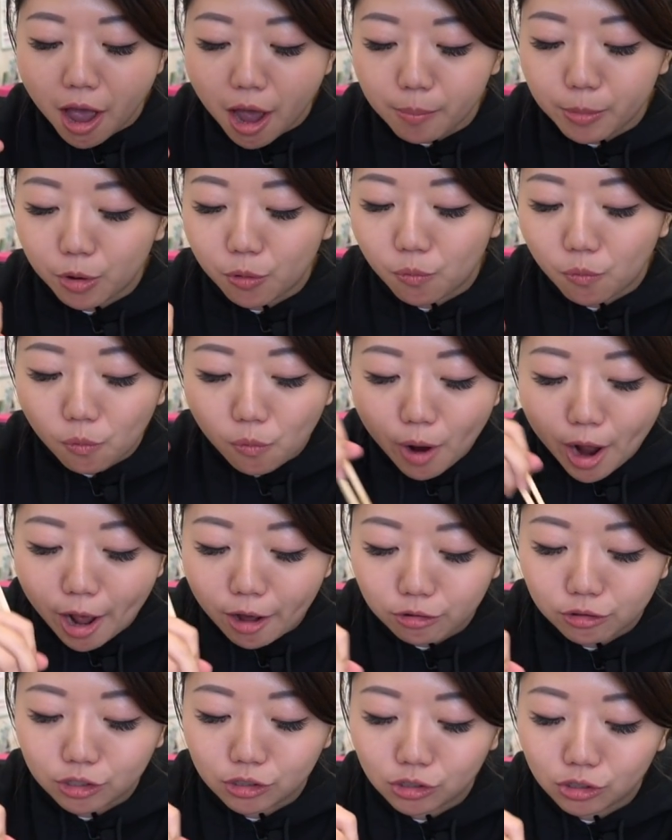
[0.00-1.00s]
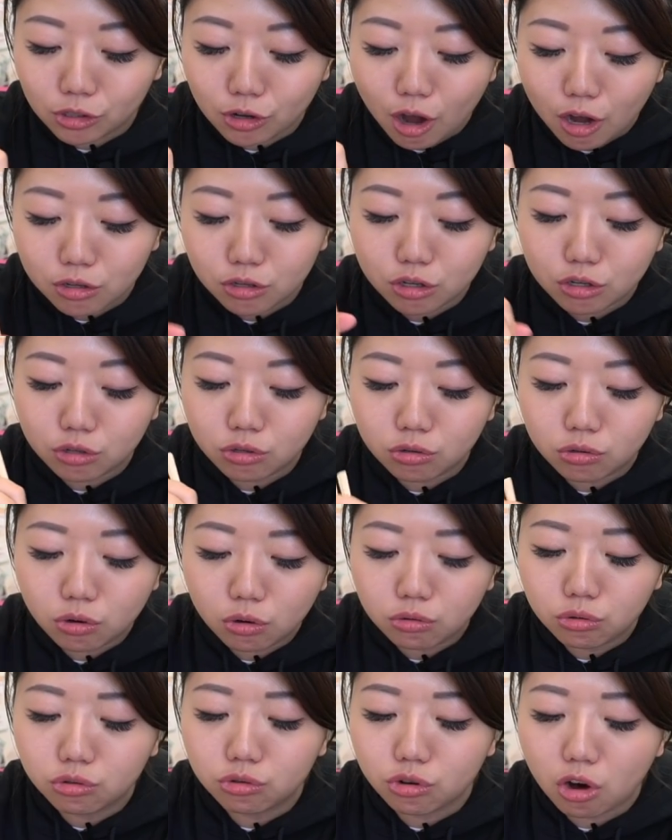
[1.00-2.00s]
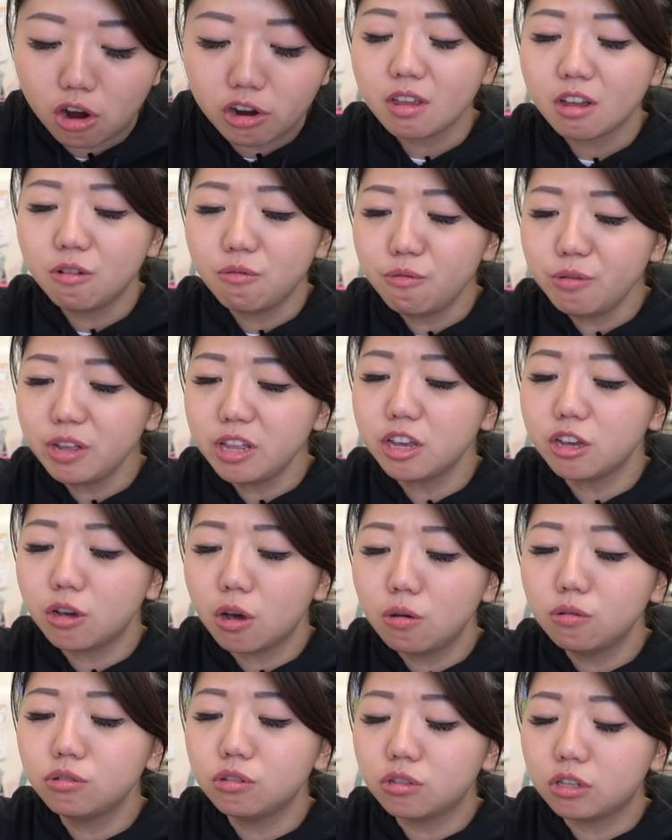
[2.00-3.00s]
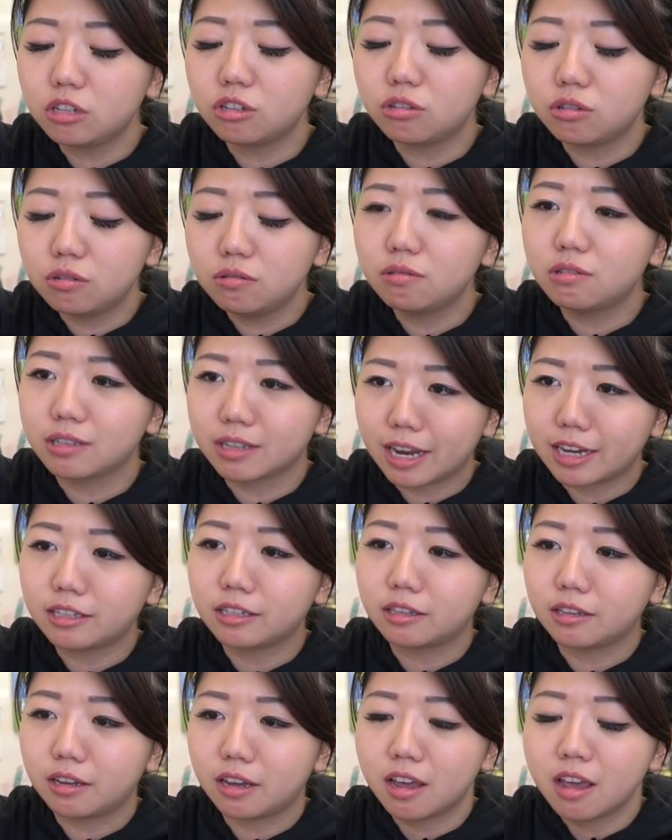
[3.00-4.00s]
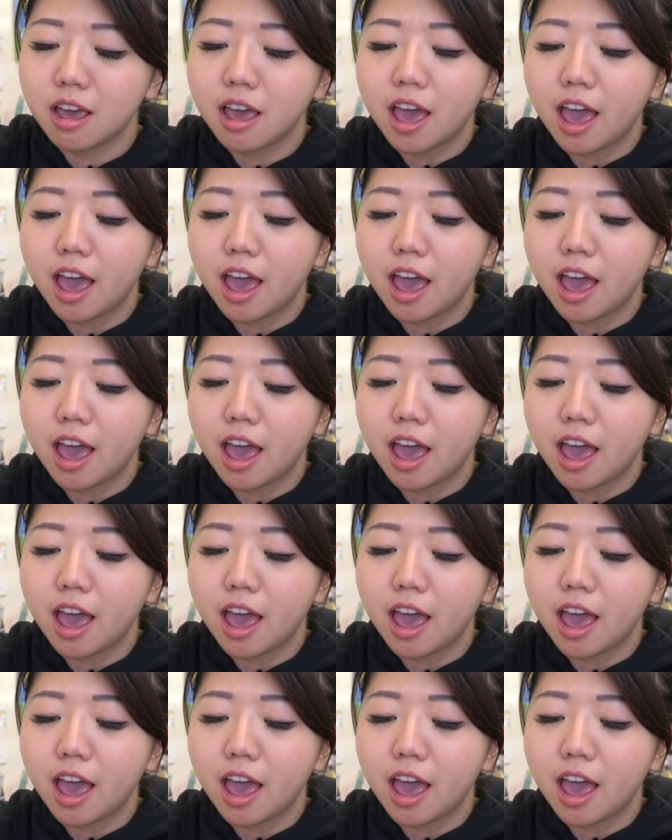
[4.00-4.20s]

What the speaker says: I mean, wow, this sauce is so strong. It really coats these noodles nicely.